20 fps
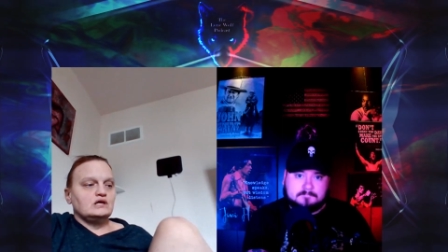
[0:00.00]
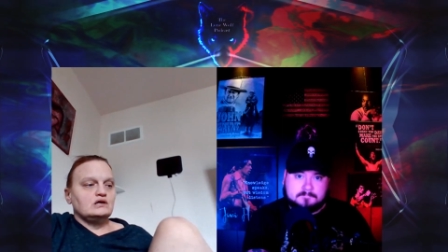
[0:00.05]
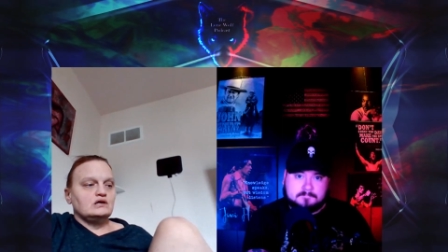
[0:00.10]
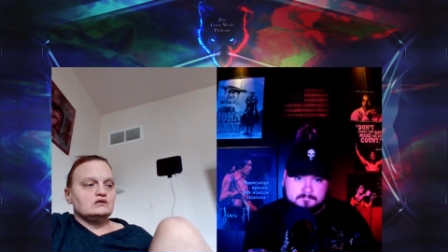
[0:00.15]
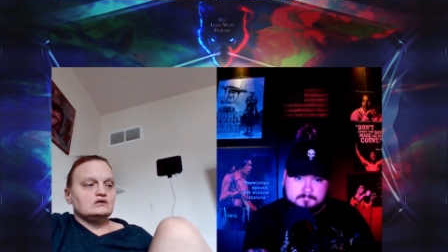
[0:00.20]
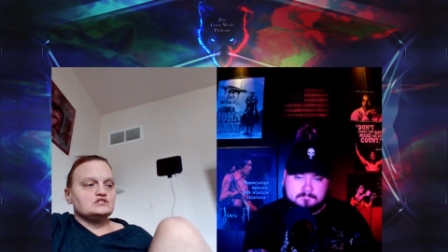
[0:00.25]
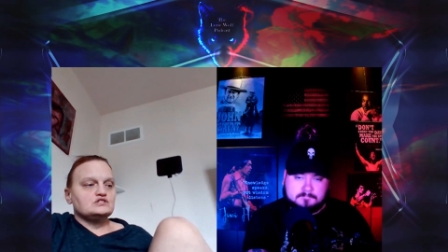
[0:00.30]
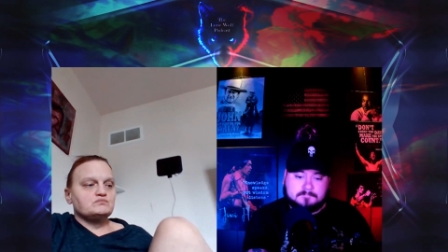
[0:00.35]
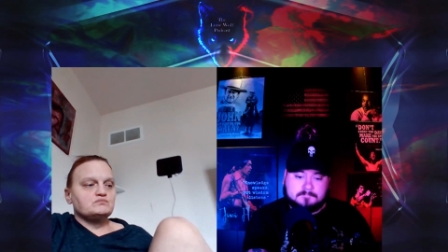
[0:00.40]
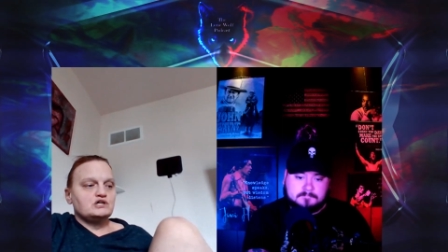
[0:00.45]

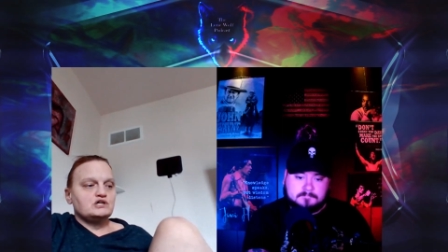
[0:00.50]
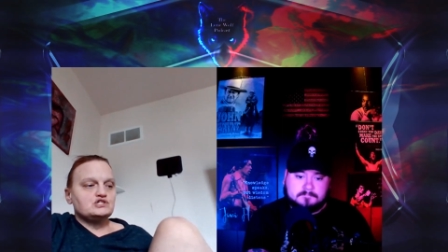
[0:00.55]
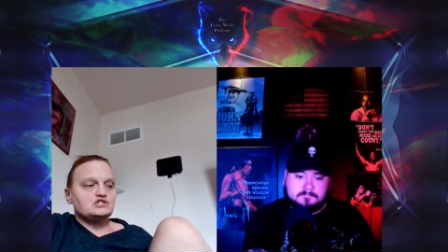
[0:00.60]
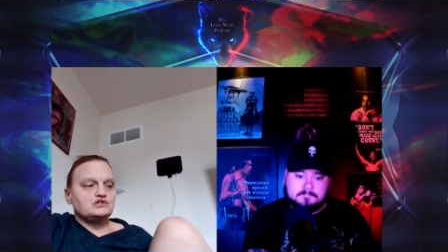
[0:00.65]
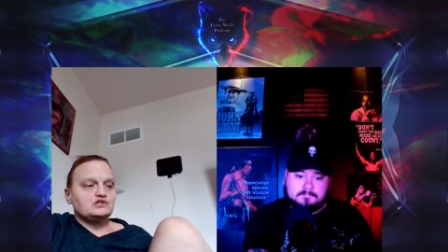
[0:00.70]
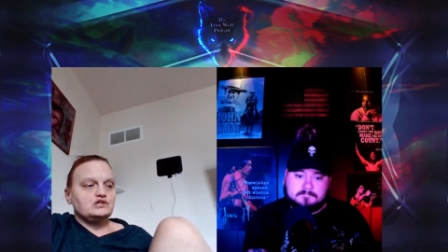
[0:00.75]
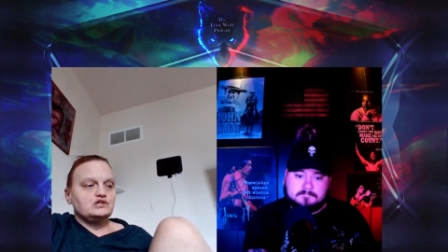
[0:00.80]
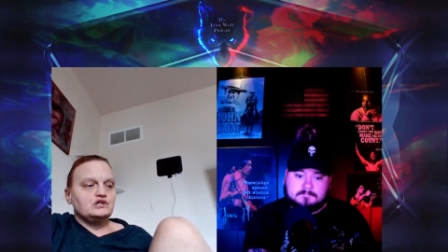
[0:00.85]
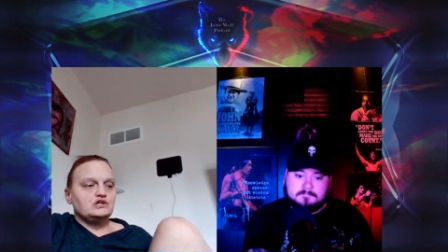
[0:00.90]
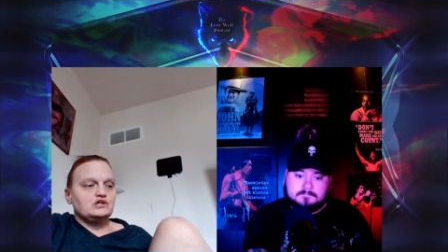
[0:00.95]

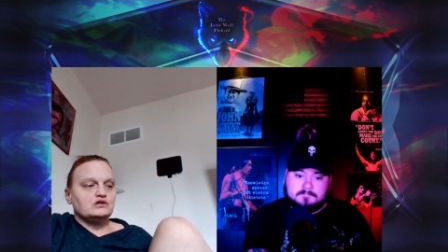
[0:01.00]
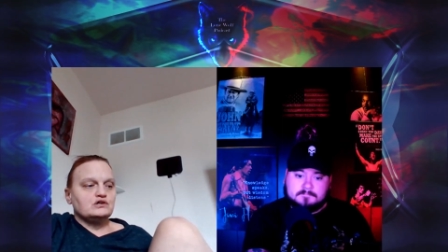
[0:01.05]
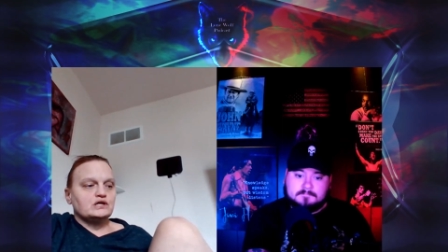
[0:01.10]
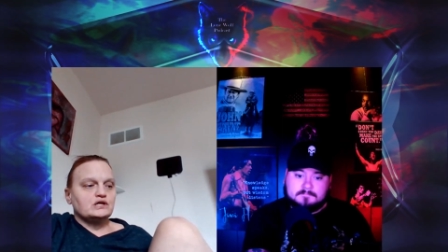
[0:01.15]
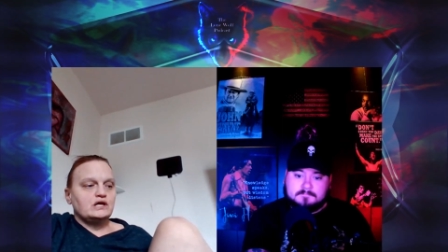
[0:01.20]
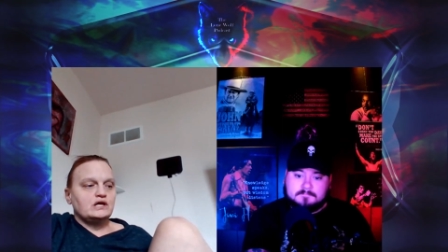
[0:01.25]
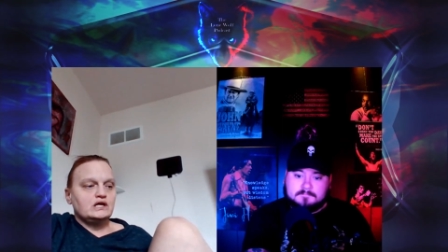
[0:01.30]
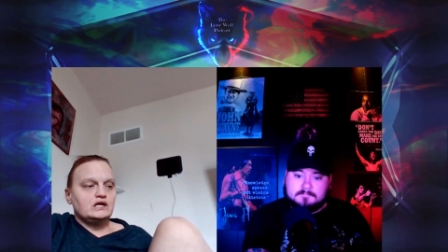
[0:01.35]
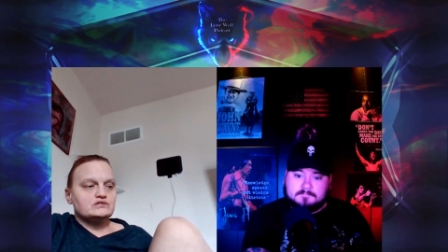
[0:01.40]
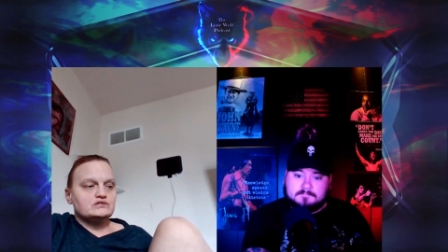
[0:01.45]
Especially
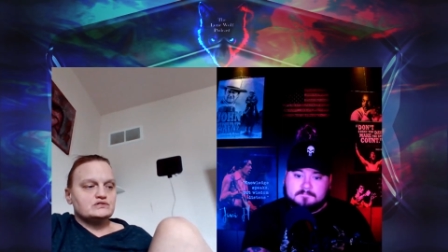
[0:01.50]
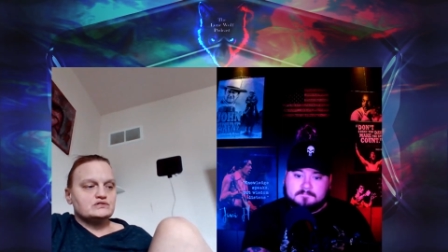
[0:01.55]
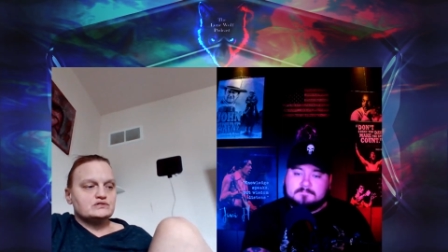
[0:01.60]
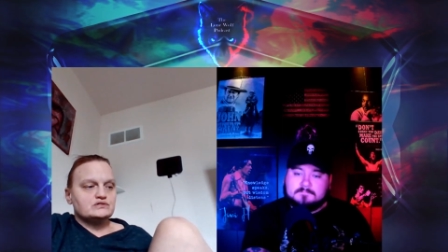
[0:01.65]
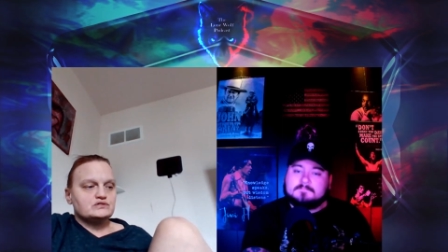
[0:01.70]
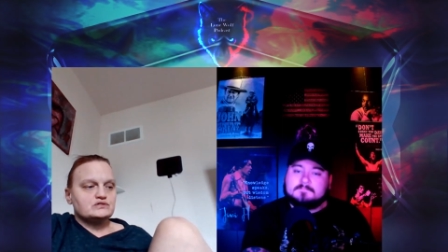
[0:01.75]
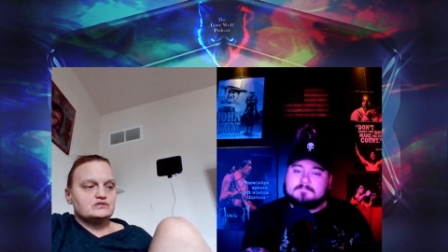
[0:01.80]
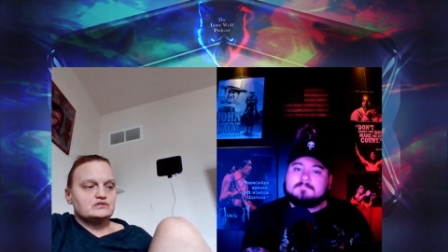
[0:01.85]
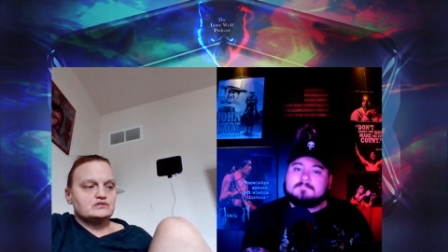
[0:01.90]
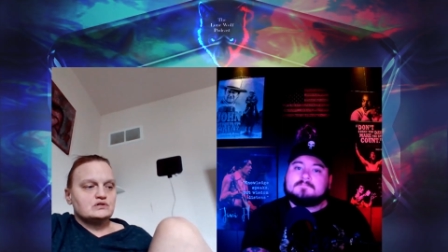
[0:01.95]
here in
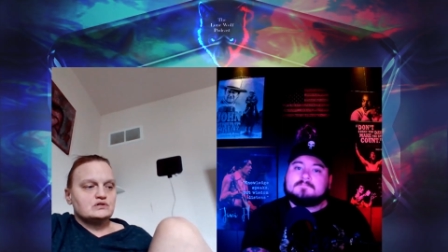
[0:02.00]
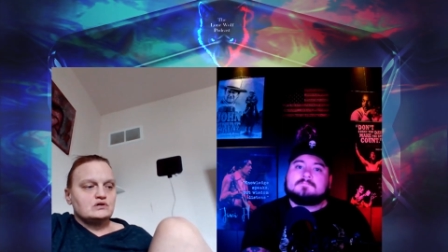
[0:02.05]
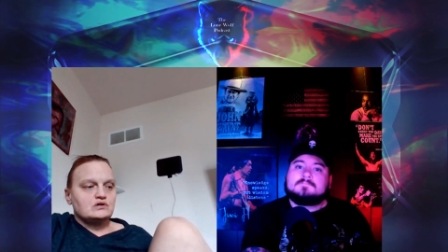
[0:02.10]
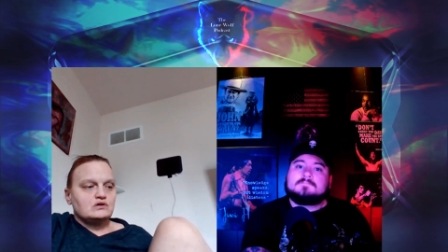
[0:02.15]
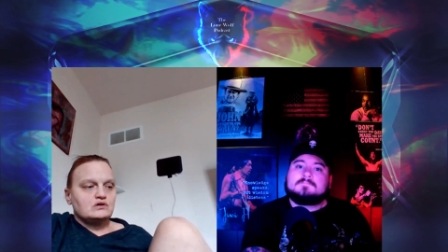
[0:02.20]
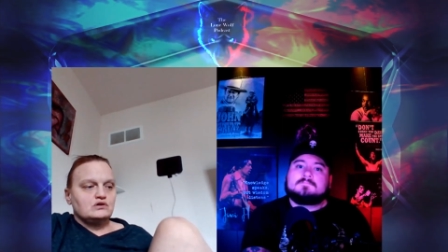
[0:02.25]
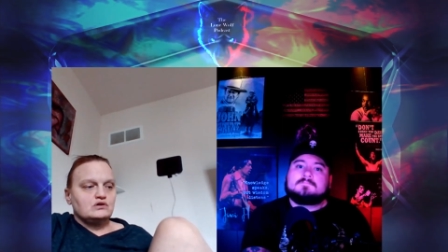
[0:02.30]
Kansas,